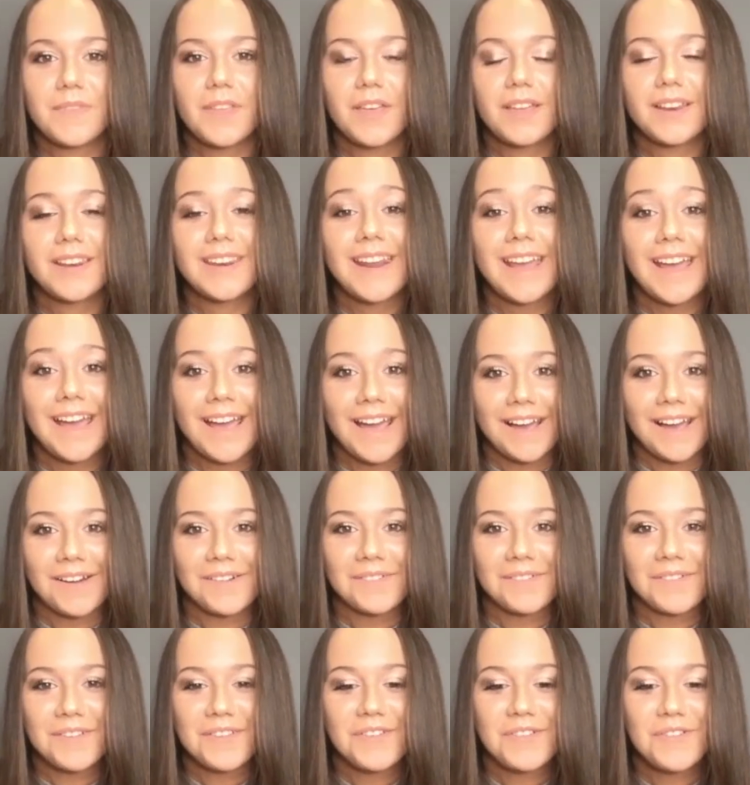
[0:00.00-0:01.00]

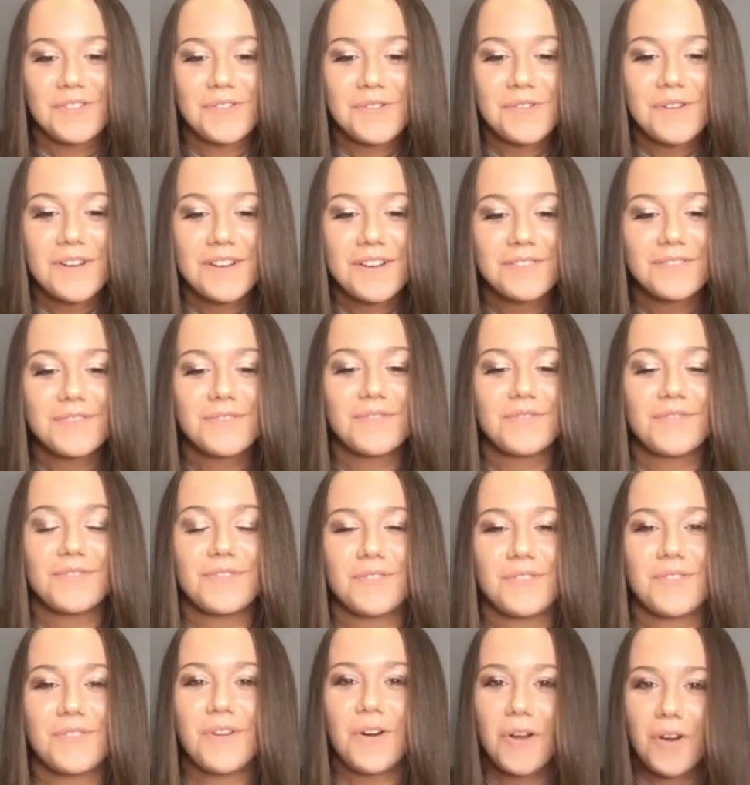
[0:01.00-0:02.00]
Now, you have
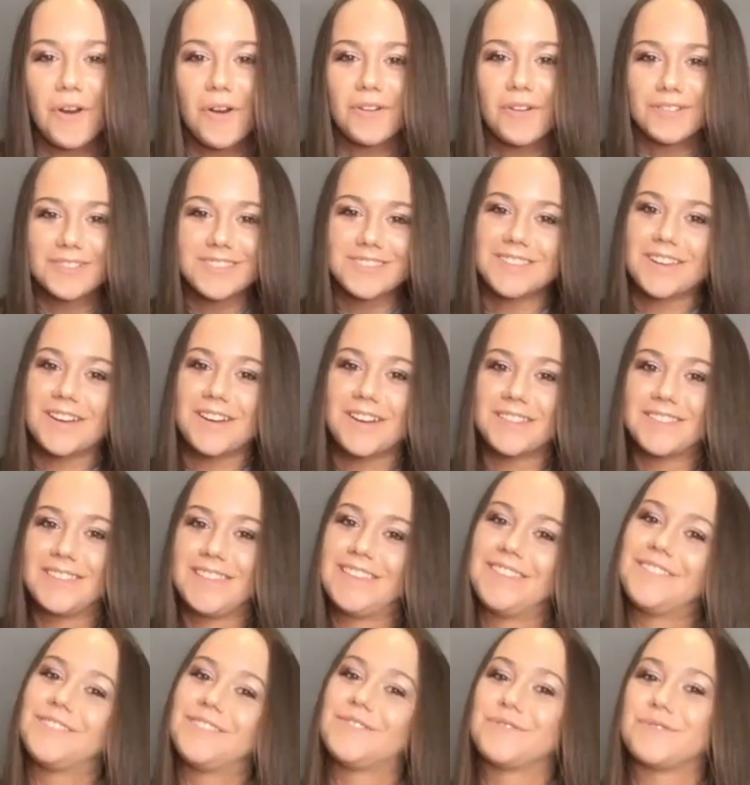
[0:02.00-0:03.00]
not long
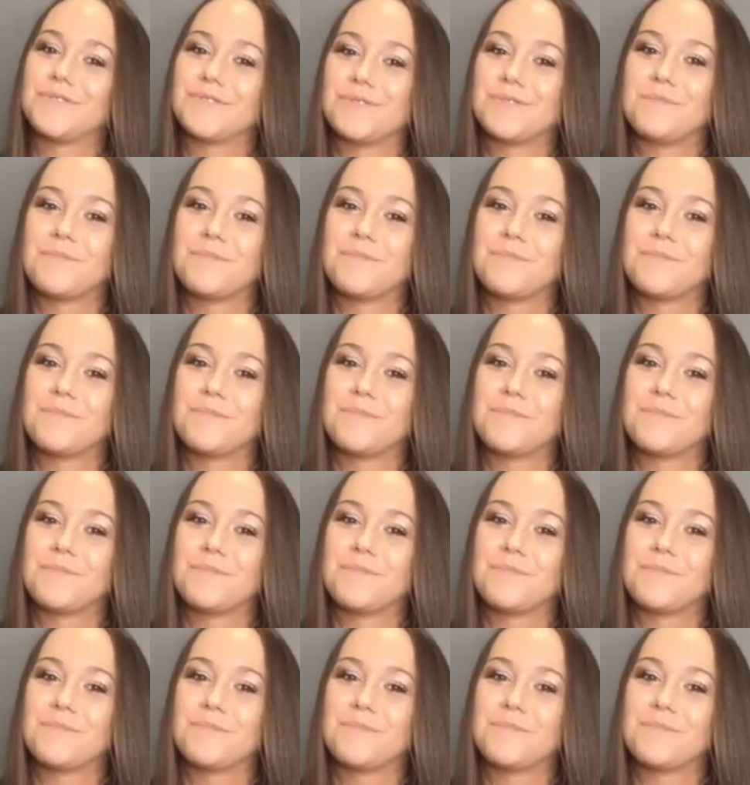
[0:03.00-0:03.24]
started Jordan